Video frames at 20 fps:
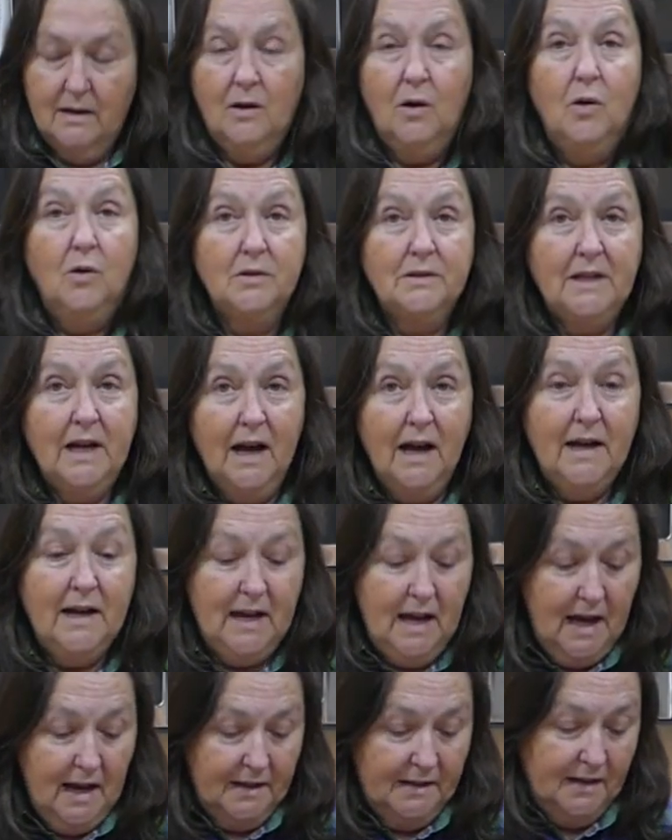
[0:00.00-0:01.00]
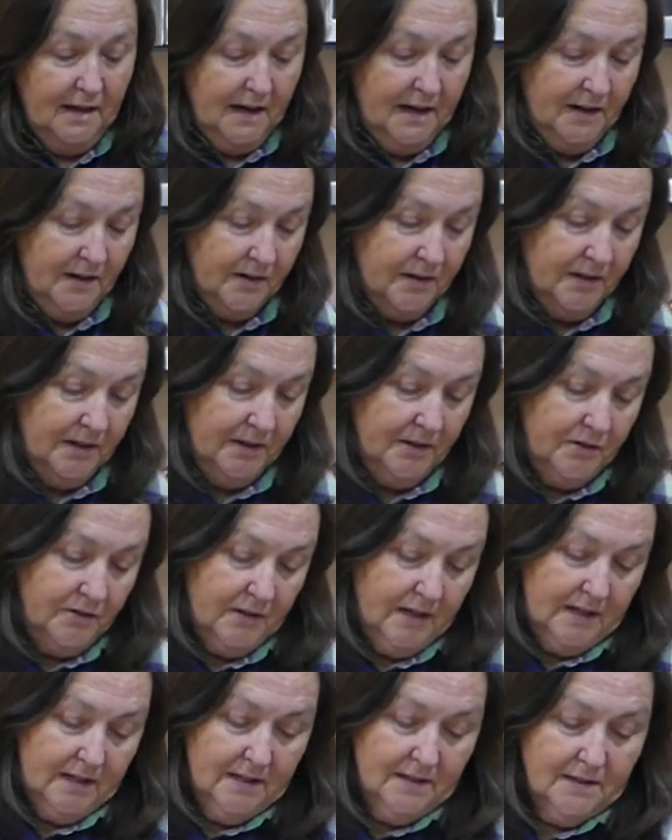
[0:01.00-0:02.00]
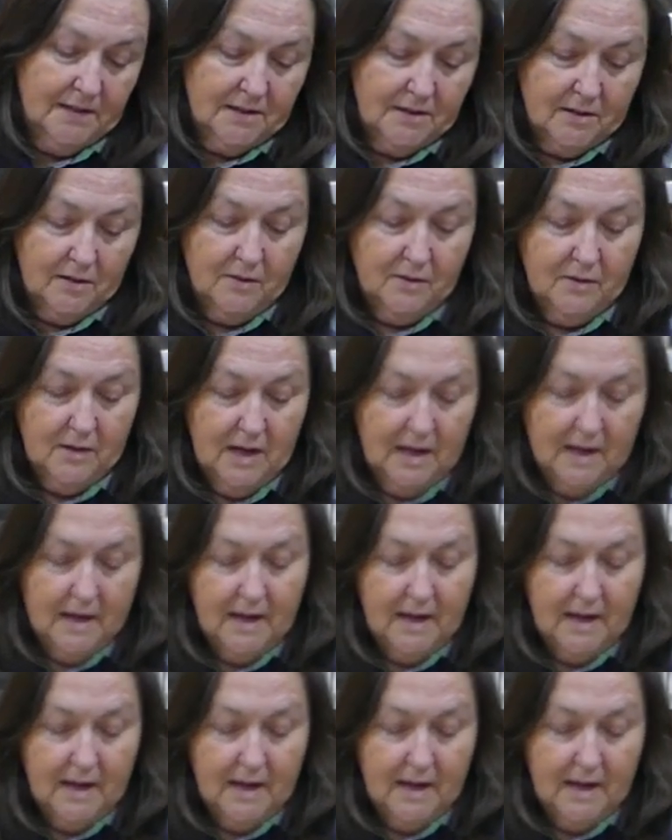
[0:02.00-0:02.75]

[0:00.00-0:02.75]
Old guy and I are going to drink it, so.